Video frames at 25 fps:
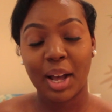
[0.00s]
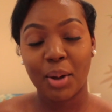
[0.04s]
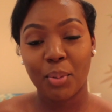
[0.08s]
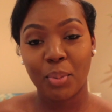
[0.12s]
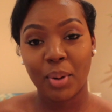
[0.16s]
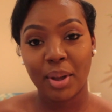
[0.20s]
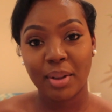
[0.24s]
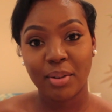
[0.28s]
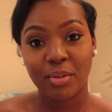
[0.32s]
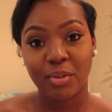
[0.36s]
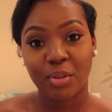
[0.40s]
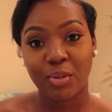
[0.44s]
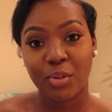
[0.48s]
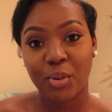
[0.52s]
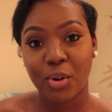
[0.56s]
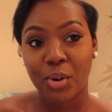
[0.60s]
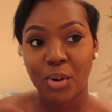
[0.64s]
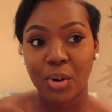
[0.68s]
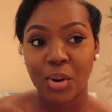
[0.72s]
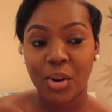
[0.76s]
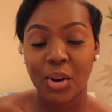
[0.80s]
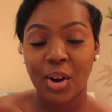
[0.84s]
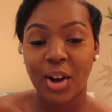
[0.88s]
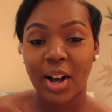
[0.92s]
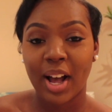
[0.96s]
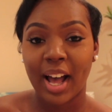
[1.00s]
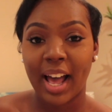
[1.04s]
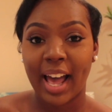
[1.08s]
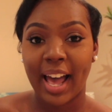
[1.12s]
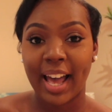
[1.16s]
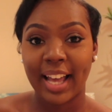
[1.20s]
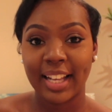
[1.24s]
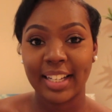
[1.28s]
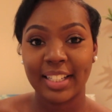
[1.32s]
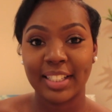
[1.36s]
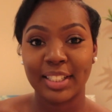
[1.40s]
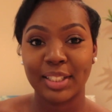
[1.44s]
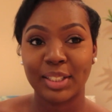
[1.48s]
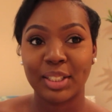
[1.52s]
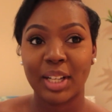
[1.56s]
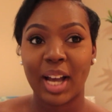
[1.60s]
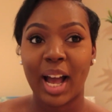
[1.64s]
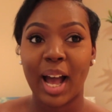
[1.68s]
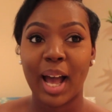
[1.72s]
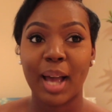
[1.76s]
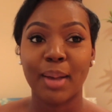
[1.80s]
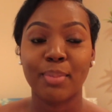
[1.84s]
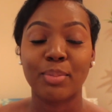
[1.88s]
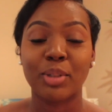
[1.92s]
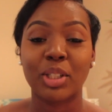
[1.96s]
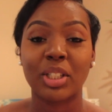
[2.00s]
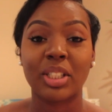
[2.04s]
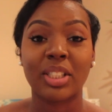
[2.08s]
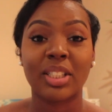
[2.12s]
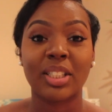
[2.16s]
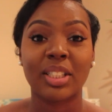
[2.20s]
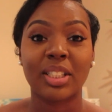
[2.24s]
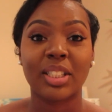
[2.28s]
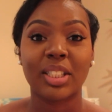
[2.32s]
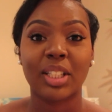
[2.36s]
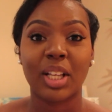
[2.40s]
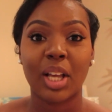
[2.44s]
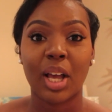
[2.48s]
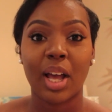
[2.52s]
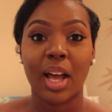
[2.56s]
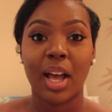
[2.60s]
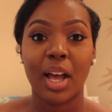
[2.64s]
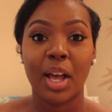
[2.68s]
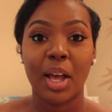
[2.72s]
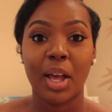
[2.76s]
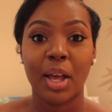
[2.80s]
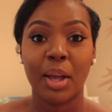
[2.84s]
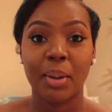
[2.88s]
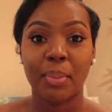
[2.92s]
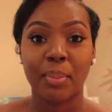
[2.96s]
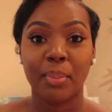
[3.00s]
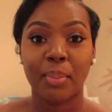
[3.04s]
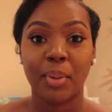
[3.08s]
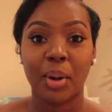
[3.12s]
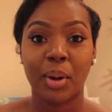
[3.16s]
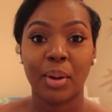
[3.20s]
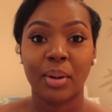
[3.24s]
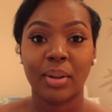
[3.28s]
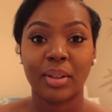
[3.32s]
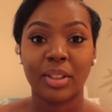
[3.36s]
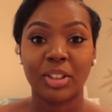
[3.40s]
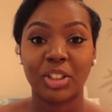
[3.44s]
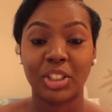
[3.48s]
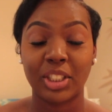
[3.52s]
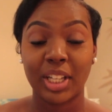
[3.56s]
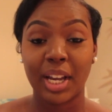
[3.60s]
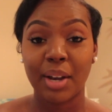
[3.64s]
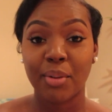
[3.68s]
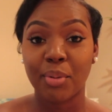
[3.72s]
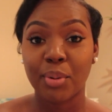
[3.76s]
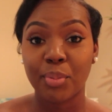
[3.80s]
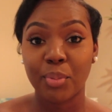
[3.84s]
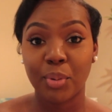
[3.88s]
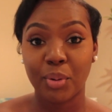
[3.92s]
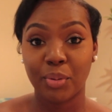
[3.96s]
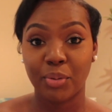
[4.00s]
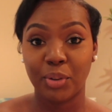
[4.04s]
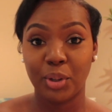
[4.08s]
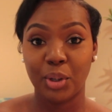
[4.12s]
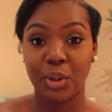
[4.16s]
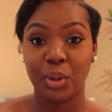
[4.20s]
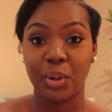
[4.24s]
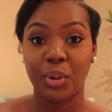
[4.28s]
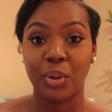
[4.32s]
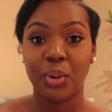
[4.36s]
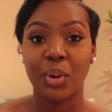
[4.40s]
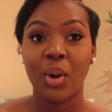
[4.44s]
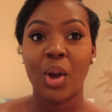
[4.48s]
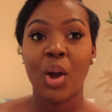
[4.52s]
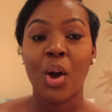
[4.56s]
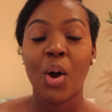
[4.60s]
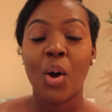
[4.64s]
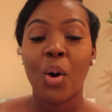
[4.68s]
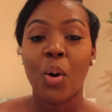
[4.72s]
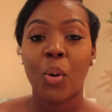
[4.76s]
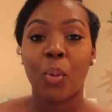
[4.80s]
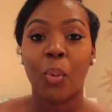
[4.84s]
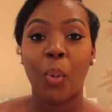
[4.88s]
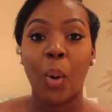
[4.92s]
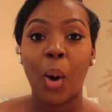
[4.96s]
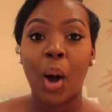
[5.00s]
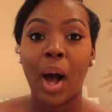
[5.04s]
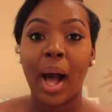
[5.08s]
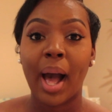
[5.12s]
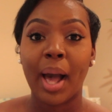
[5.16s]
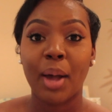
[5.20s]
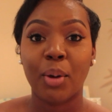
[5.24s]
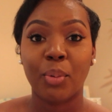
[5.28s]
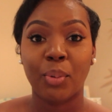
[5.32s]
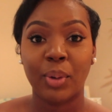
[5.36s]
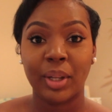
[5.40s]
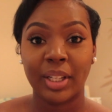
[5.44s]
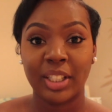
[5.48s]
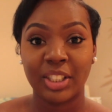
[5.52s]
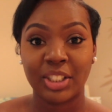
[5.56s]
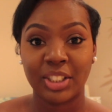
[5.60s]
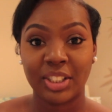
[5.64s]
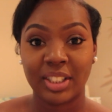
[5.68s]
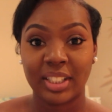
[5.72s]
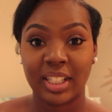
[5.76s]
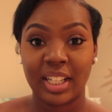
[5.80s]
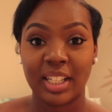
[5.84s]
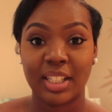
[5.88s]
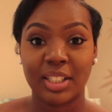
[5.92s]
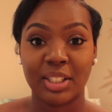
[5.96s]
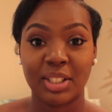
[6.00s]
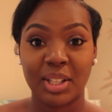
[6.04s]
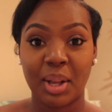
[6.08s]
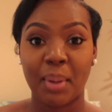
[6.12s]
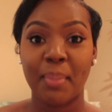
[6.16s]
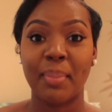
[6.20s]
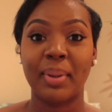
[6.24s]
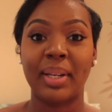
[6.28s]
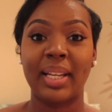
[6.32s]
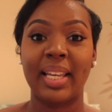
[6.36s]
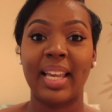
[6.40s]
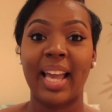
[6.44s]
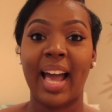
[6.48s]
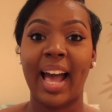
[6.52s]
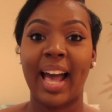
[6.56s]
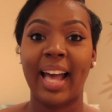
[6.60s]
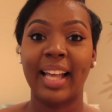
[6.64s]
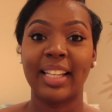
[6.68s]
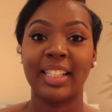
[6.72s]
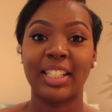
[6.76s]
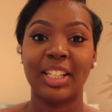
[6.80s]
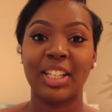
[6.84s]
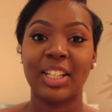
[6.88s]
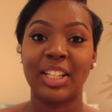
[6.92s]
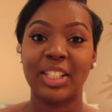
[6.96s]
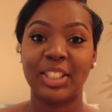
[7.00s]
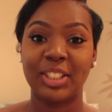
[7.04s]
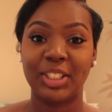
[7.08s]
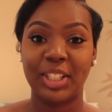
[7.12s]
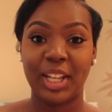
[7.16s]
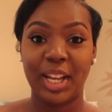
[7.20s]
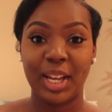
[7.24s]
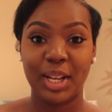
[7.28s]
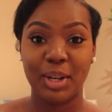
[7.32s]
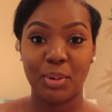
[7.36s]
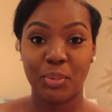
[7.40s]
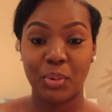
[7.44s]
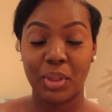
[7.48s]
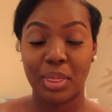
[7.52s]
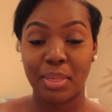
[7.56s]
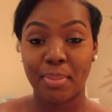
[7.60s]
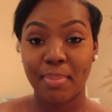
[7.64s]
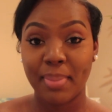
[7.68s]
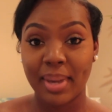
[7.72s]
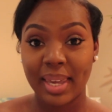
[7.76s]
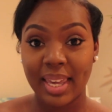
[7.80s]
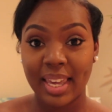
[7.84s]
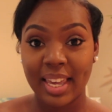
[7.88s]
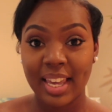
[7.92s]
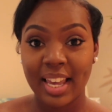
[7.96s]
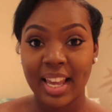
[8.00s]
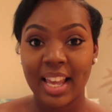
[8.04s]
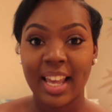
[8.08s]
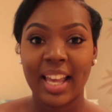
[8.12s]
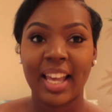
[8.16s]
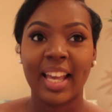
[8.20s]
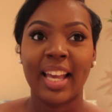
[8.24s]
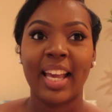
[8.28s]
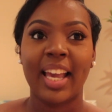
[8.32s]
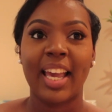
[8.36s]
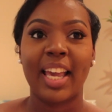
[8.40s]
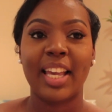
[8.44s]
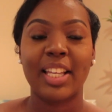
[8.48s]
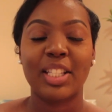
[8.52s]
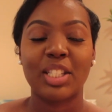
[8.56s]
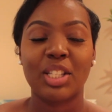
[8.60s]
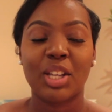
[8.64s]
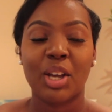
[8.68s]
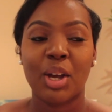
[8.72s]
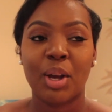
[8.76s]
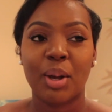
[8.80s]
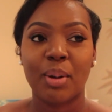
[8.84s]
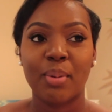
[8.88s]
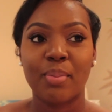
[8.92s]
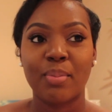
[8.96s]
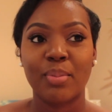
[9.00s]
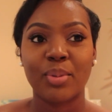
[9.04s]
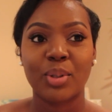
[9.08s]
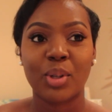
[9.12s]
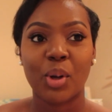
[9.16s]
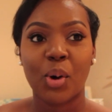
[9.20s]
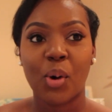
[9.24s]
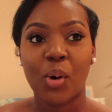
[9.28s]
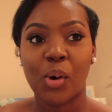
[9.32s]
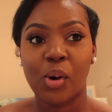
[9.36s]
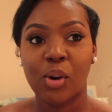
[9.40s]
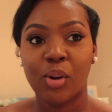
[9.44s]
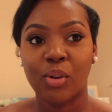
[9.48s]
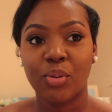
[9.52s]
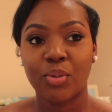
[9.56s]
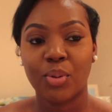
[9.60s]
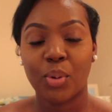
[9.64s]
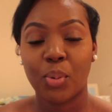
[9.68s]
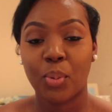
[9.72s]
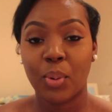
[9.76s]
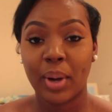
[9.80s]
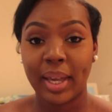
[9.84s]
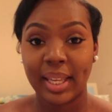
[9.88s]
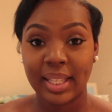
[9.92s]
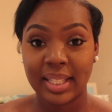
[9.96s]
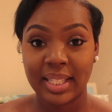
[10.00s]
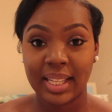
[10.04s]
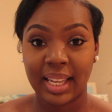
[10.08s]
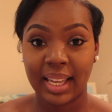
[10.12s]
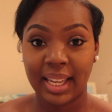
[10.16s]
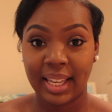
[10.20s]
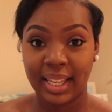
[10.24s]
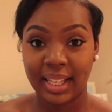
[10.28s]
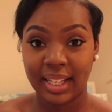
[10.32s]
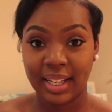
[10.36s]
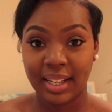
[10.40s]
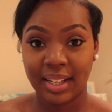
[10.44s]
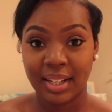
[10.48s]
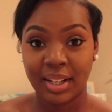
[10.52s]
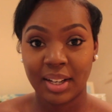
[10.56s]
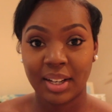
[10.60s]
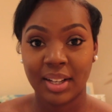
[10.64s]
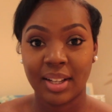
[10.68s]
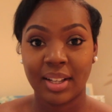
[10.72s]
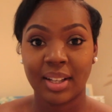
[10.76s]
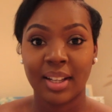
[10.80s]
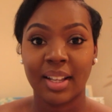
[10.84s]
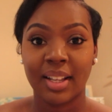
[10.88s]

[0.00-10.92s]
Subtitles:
I went for, and I'm just sharing with you what I wished somebody had shared with me in terms of waiting on